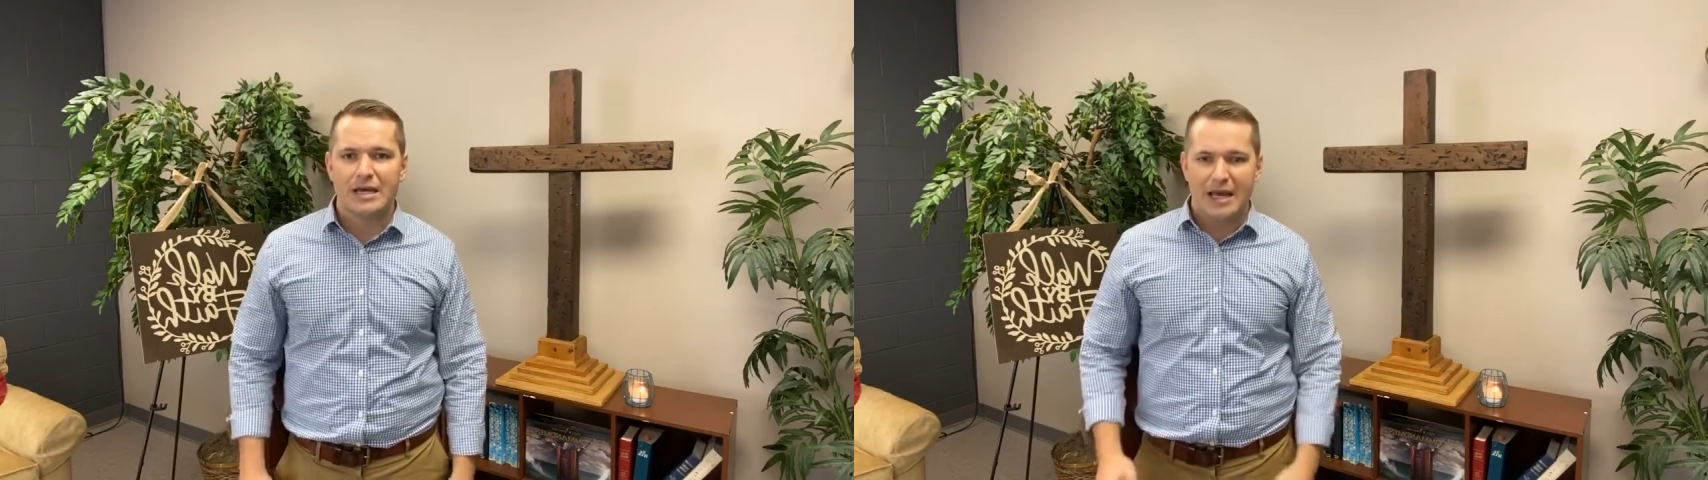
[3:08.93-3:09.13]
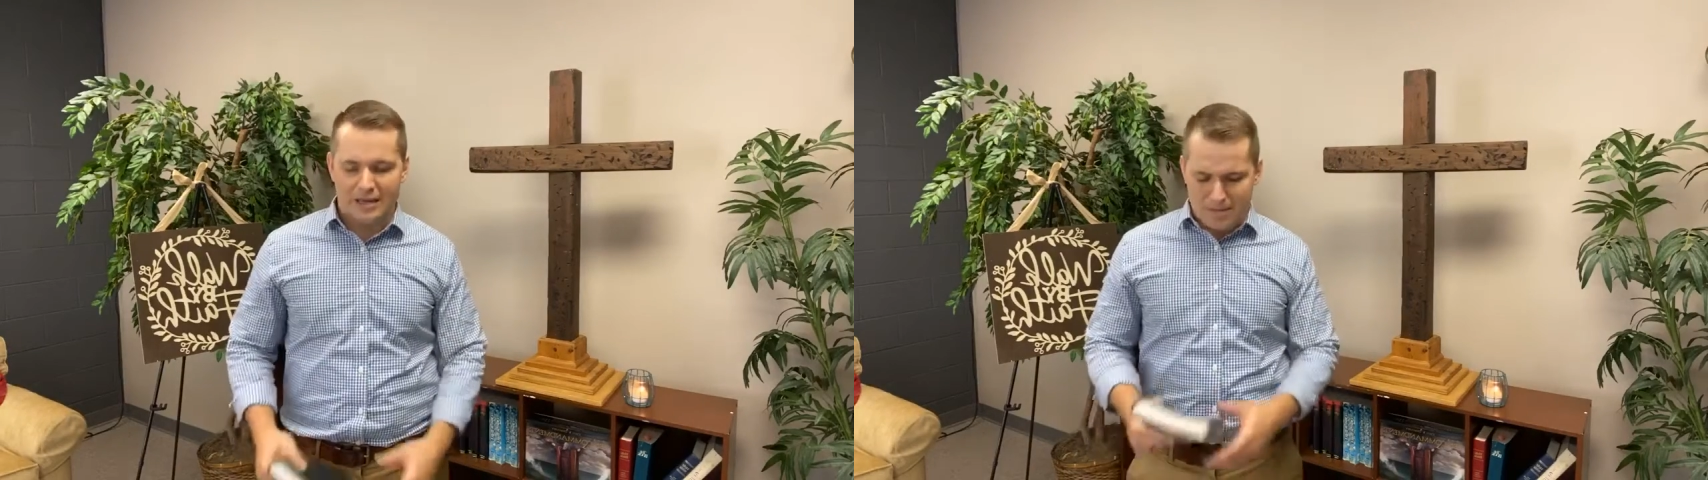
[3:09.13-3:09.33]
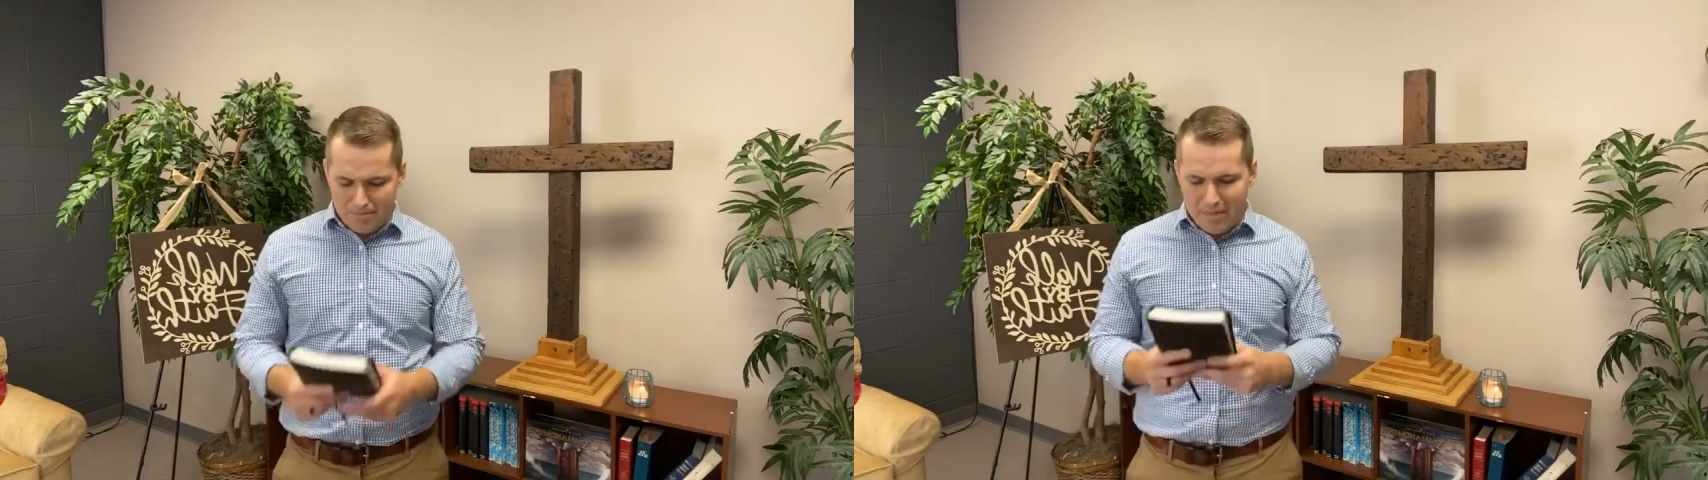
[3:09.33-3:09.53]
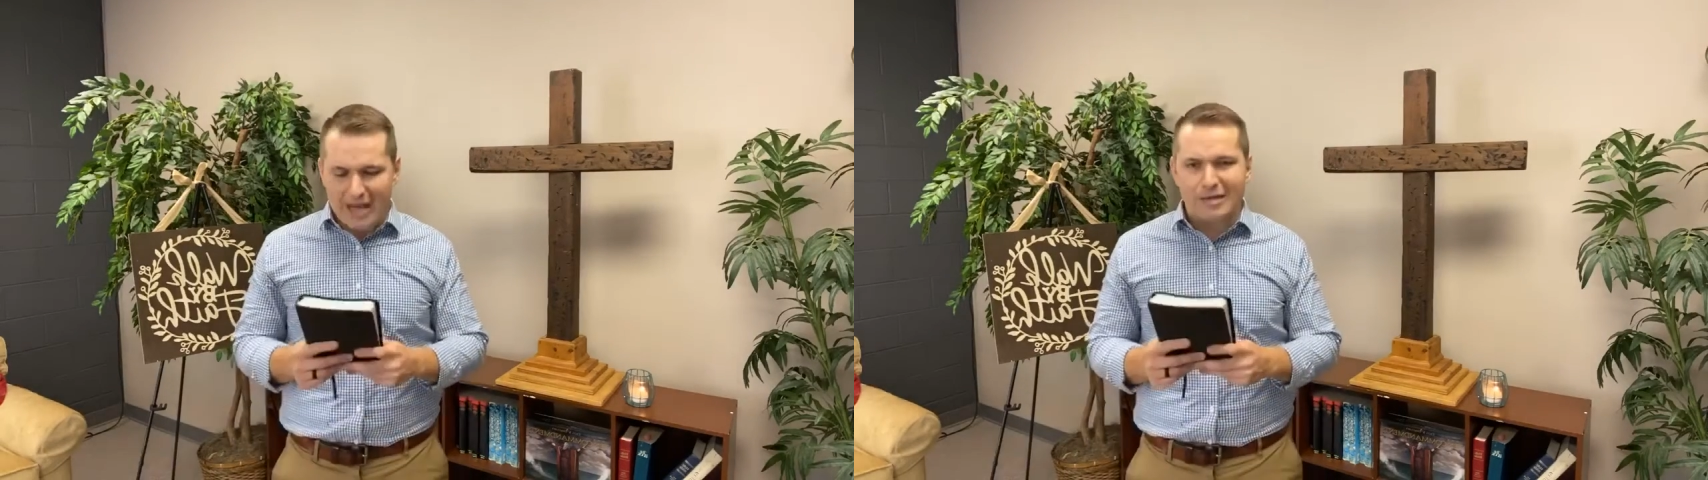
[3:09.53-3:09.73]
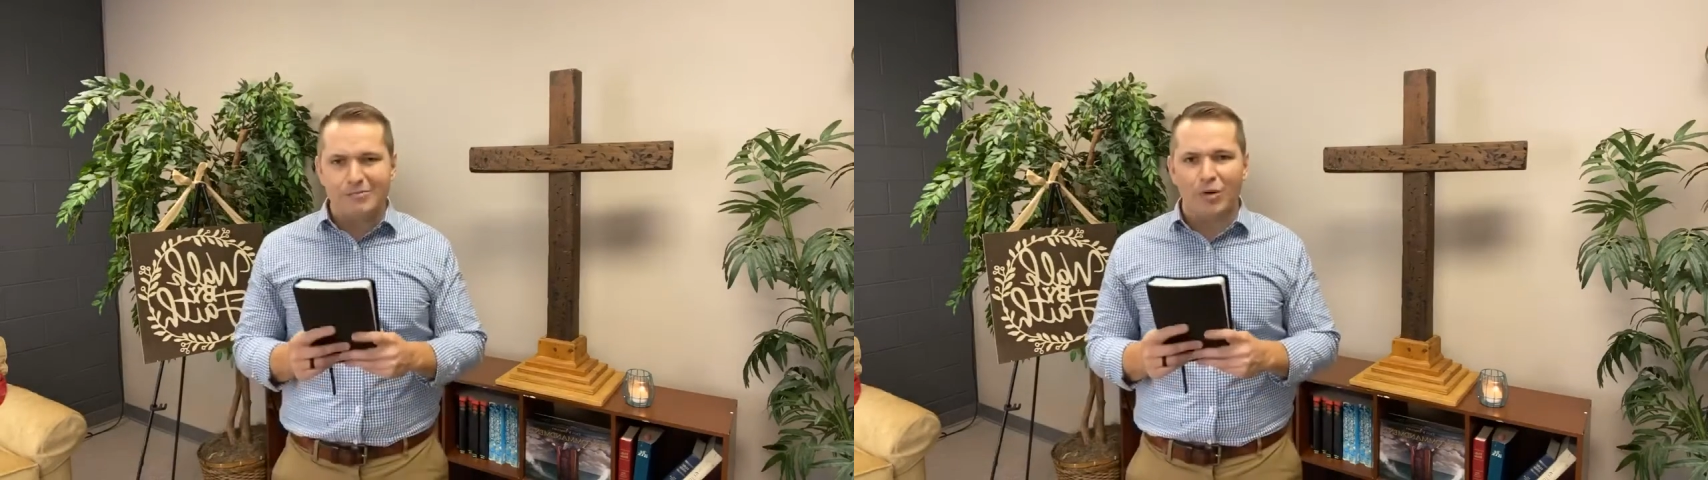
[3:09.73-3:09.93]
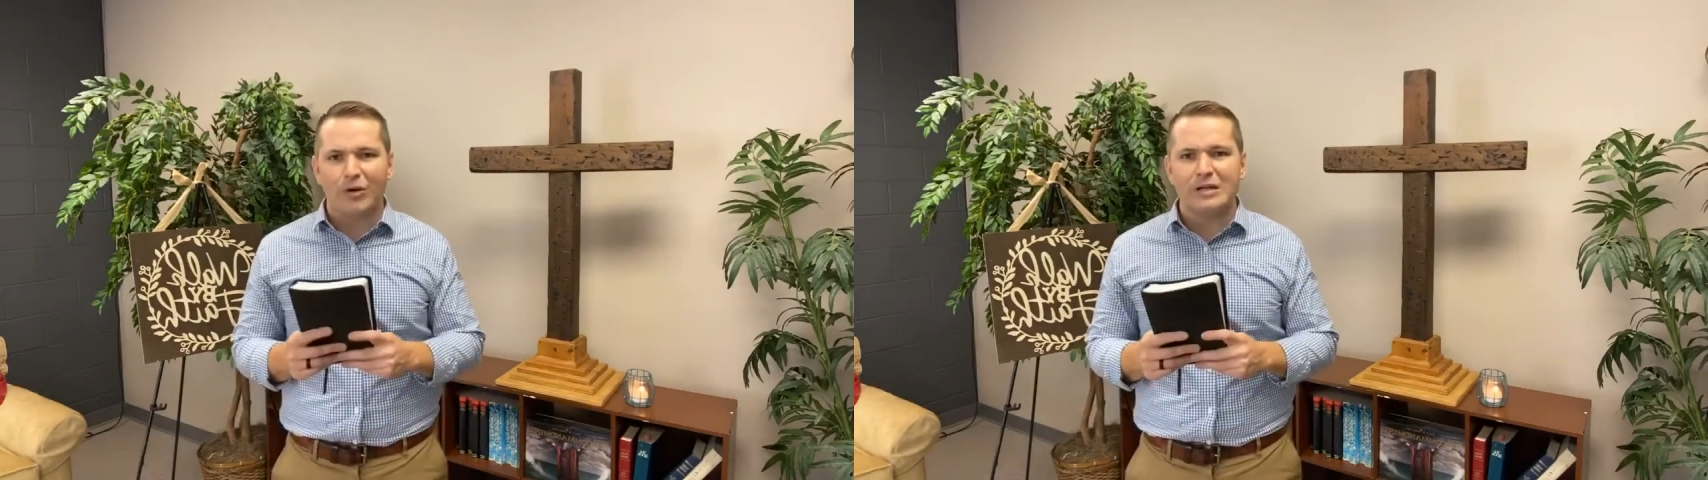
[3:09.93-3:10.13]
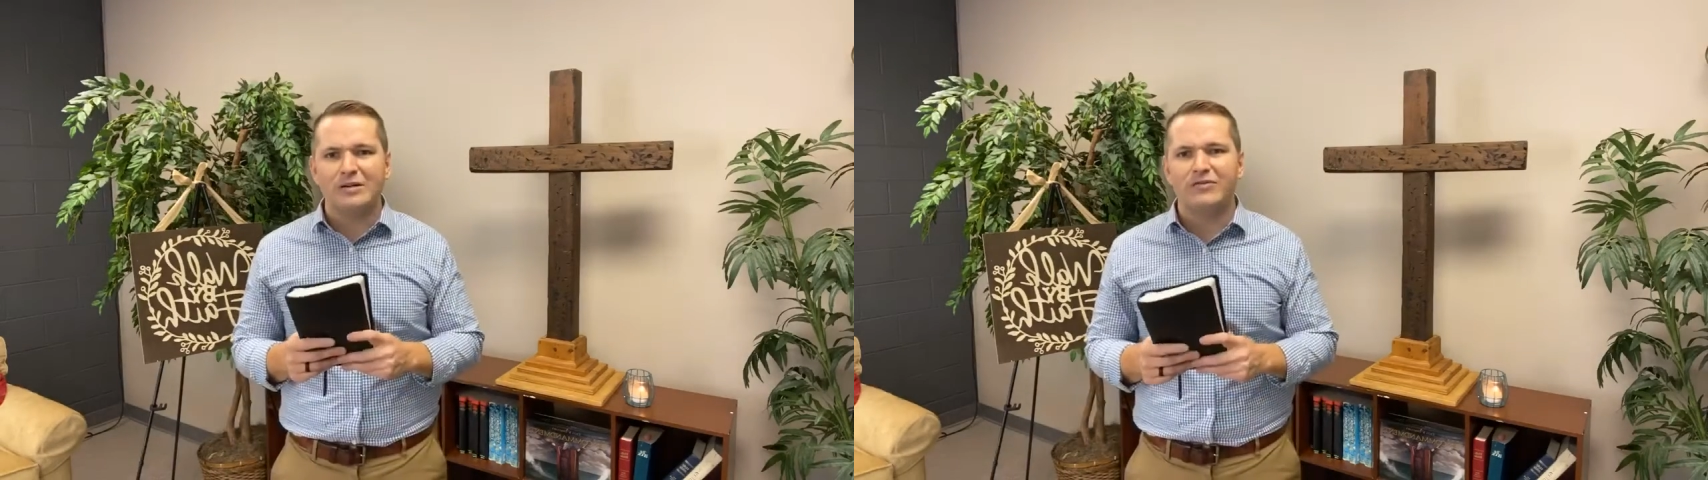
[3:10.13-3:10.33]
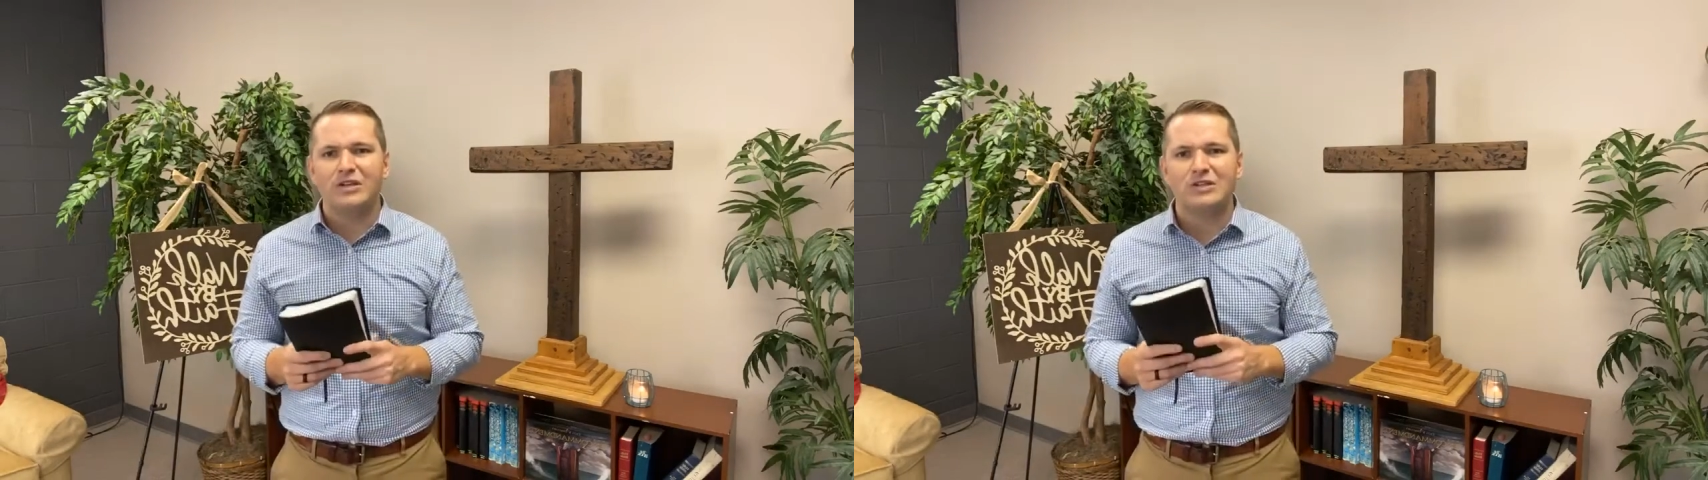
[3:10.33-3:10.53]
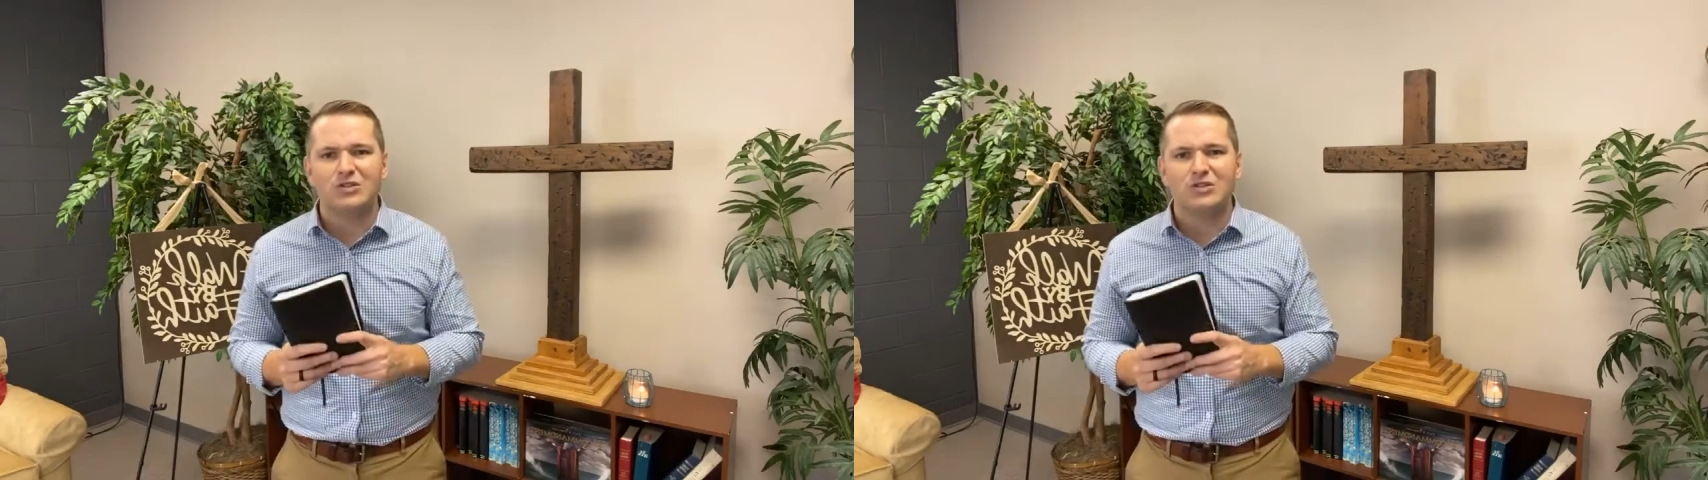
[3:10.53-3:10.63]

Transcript: and the main point of this